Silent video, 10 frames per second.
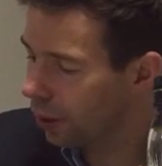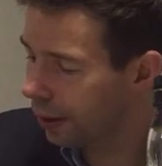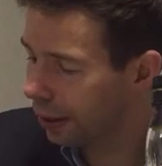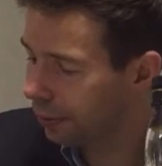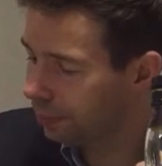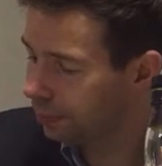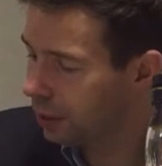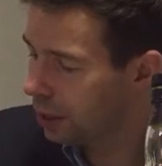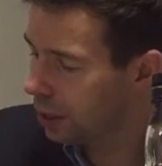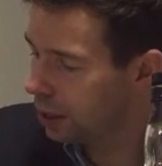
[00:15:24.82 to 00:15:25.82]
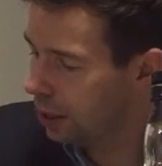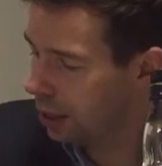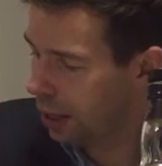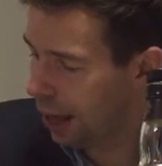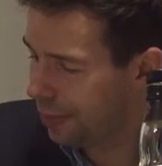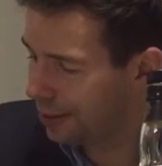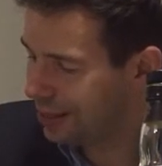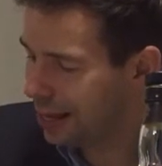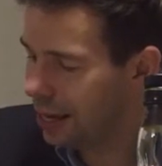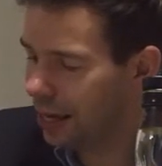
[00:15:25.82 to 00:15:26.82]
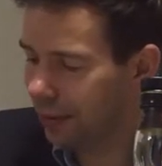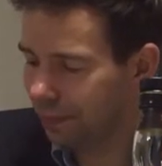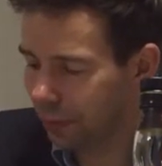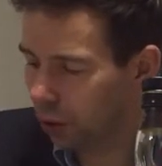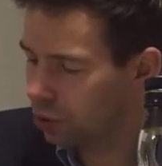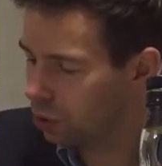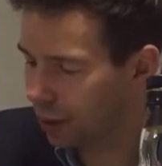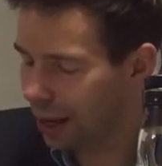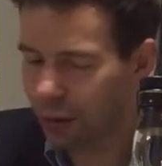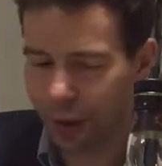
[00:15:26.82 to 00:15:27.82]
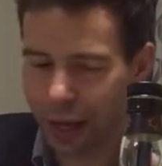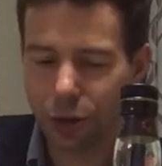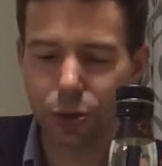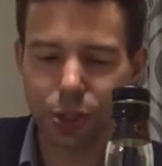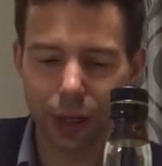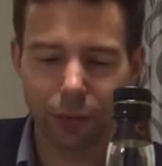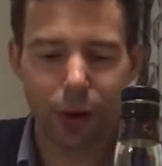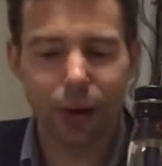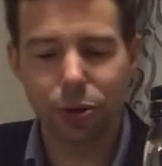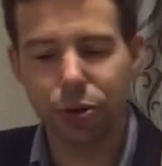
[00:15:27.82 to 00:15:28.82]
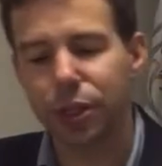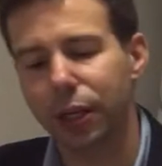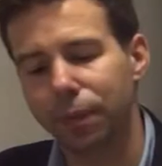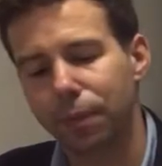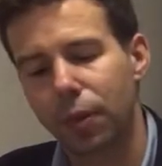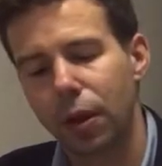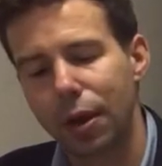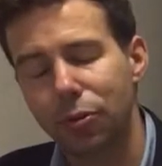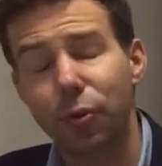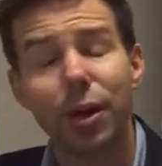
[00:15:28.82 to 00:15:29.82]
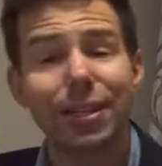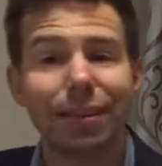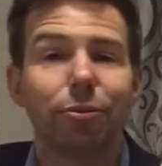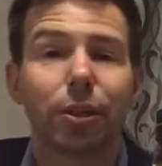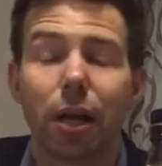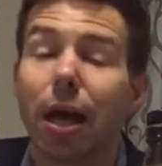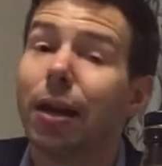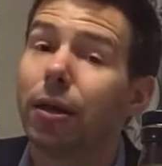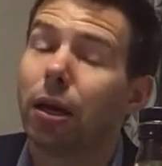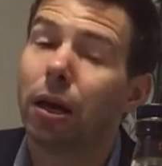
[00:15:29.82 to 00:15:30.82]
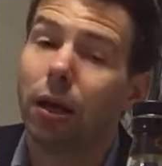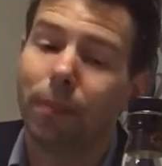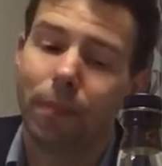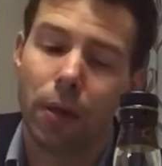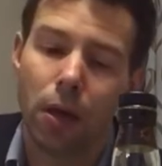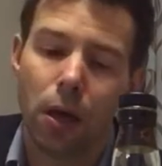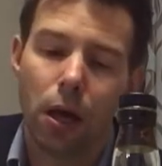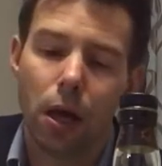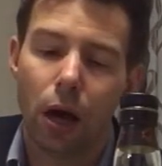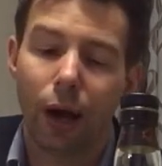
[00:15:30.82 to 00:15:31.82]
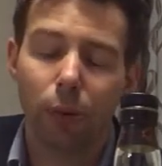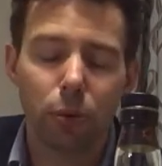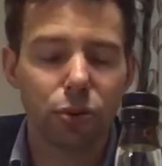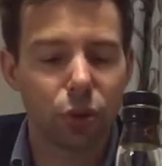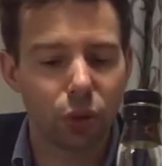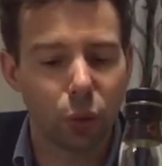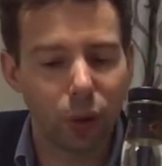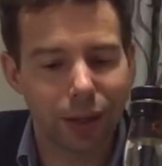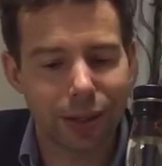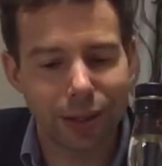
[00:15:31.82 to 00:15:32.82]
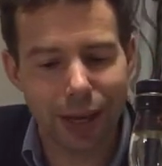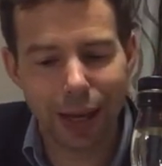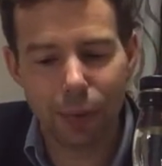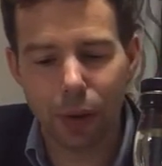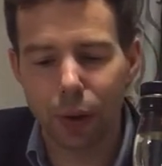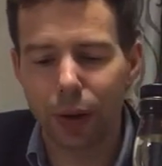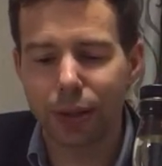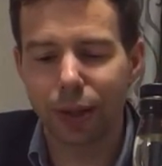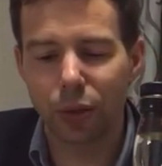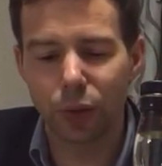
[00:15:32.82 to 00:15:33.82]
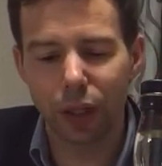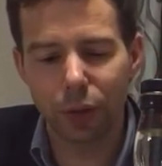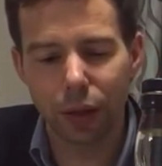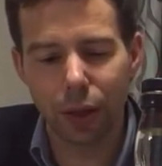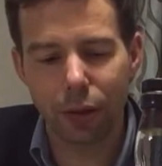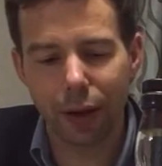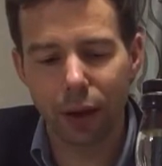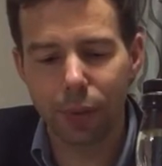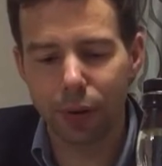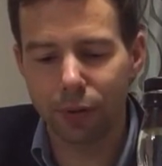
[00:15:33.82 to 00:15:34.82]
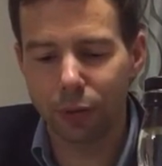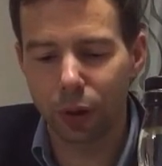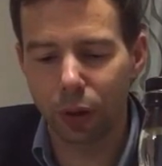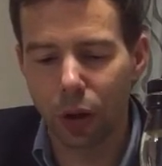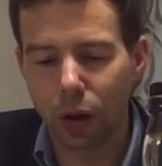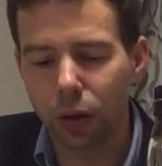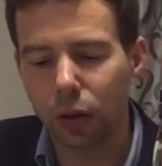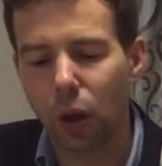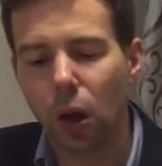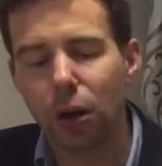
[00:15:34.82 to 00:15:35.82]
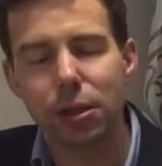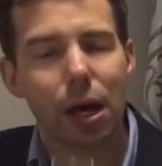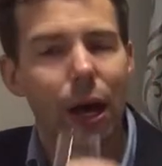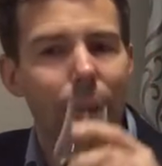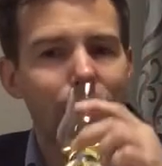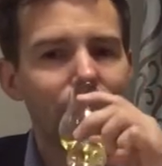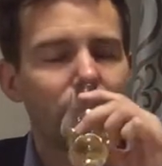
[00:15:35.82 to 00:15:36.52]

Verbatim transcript: Um, and the tea also, anyway, interesting, very interesting. It's very different, and um, I almost don't know what to say about it until I really, really think about it for a long, long time.